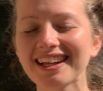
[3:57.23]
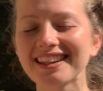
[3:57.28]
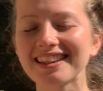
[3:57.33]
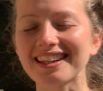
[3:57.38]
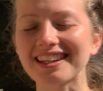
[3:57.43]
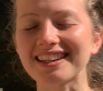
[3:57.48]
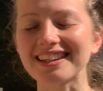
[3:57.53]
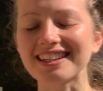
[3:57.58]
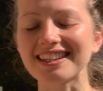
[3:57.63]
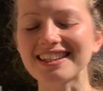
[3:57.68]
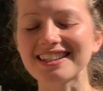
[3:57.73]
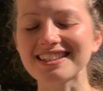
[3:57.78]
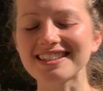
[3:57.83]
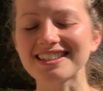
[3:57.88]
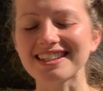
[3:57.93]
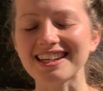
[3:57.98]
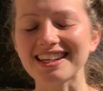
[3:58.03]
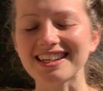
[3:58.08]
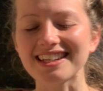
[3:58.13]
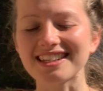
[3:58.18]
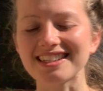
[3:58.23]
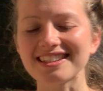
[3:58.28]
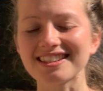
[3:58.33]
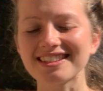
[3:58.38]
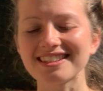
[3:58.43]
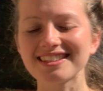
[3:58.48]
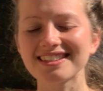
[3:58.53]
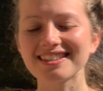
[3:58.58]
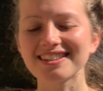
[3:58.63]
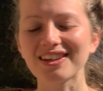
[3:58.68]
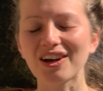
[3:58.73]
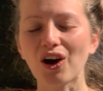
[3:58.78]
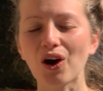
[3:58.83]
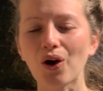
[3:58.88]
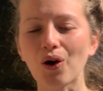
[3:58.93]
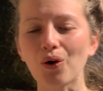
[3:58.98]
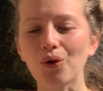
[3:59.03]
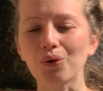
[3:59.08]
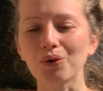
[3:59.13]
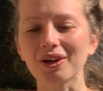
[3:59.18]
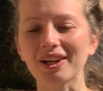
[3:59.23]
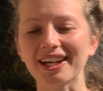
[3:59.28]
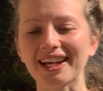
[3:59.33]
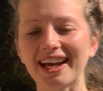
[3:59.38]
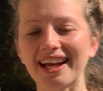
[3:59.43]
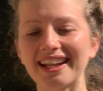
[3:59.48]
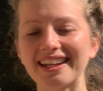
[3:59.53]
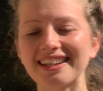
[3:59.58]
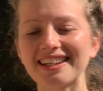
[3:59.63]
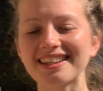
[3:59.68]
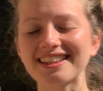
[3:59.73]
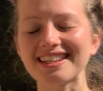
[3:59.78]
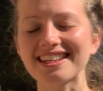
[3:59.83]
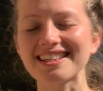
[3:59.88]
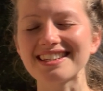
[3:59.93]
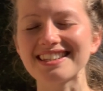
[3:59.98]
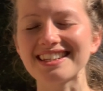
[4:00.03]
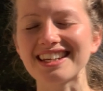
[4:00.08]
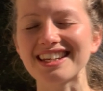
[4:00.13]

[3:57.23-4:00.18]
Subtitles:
that this is whole again, that this